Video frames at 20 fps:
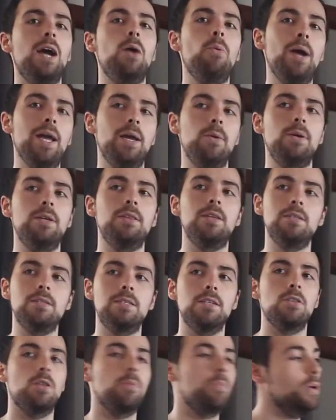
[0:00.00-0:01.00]
away with
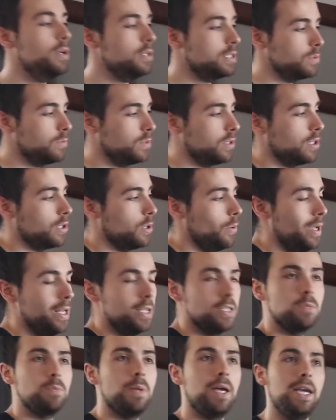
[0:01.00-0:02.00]
until the person with the queen of
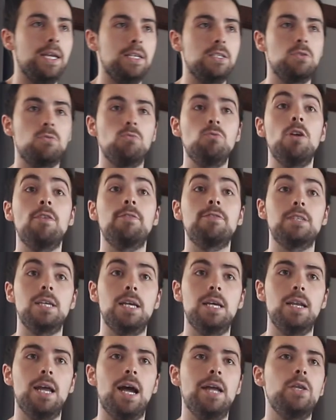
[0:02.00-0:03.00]
spades roughs
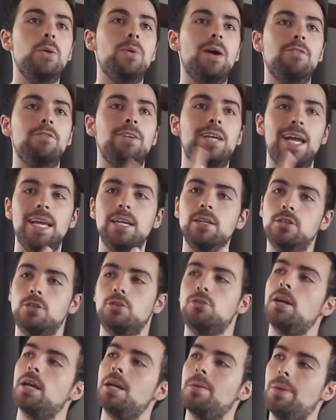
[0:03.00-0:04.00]
in and you have gained a
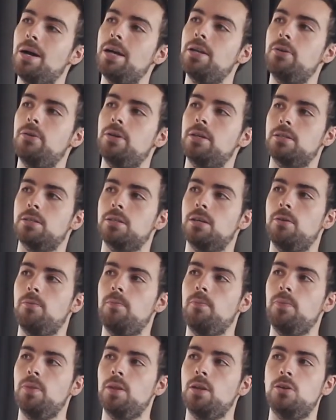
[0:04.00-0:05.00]
trick by doing so,
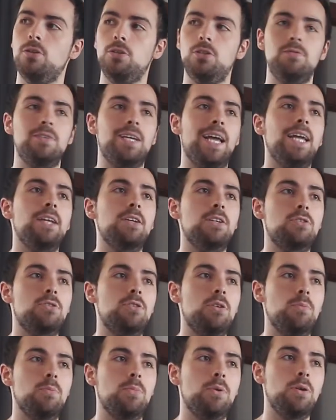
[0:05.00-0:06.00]
because you've gained a
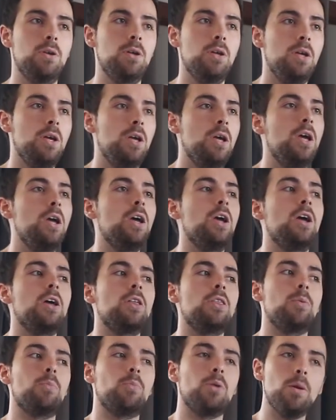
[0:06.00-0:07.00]
trump.
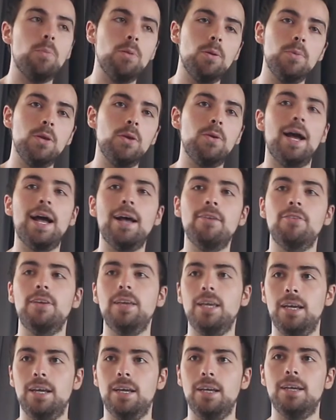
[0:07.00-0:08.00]
The problem you have
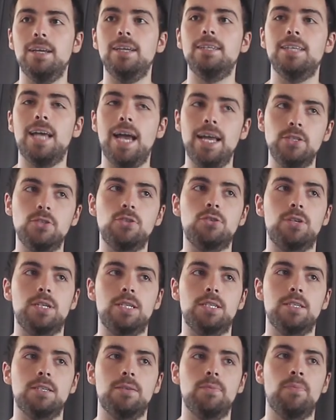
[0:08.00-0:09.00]
here is
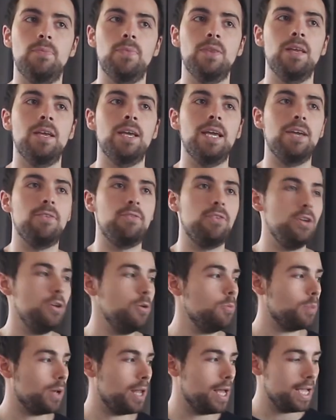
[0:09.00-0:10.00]
entries. If you
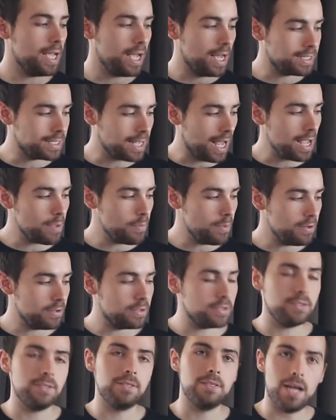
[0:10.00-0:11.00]
play a
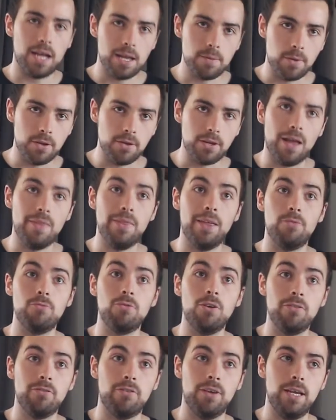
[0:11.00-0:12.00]
diamond, diamond, and they
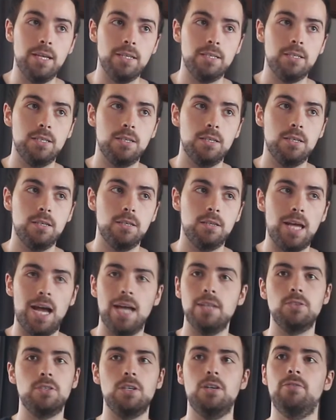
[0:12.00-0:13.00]
rough it, the
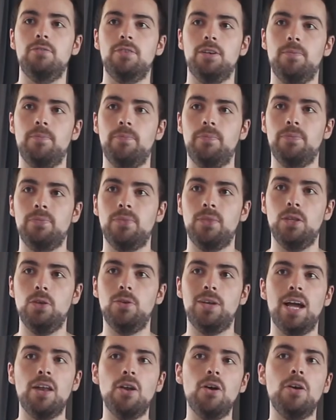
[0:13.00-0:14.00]
hand's over. You
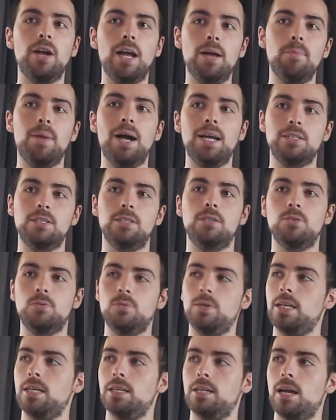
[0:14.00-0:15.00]
cannot get back to those
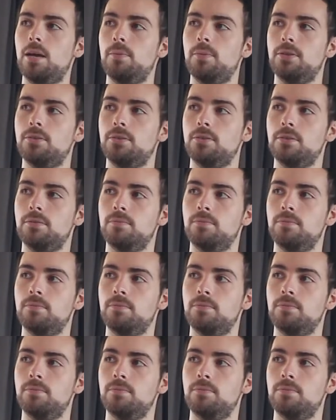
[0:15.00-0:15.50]
winning diamonds.